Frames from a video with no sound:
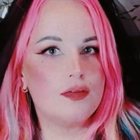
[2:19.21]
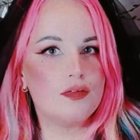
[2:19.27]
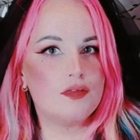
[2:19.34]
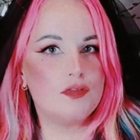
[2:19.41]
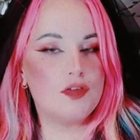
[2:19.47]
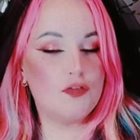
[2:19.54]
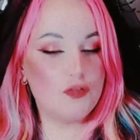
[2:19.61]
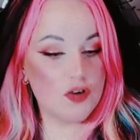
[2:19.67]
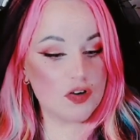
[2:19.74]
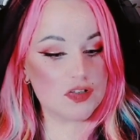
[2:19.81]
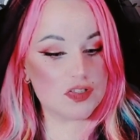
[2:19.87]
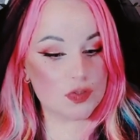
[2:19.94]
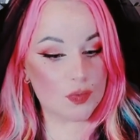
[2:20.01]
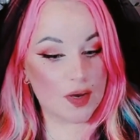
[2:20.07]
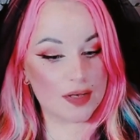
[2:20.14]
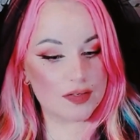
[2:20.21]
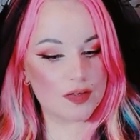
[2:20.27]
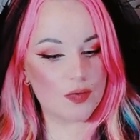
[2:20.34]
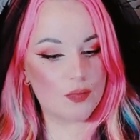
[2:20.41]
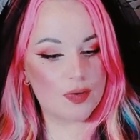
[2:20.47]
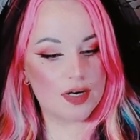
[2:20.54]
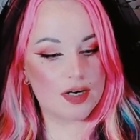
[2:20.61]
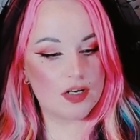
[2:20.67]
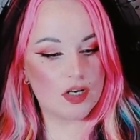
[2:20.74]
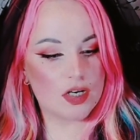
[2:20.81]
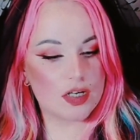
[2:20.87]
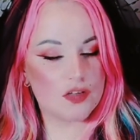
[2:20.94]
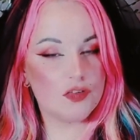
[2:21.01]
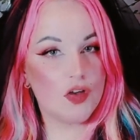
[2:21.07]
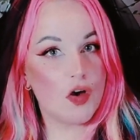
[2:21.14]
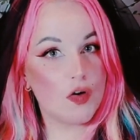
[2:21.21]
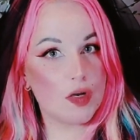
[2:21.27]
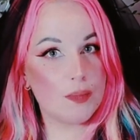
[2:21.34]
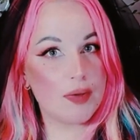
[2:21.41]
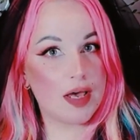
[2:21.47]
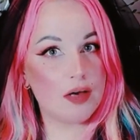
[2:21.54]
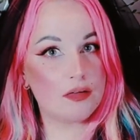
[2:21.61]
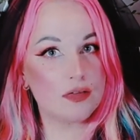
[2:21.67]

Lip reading: The first one we're gonna talk about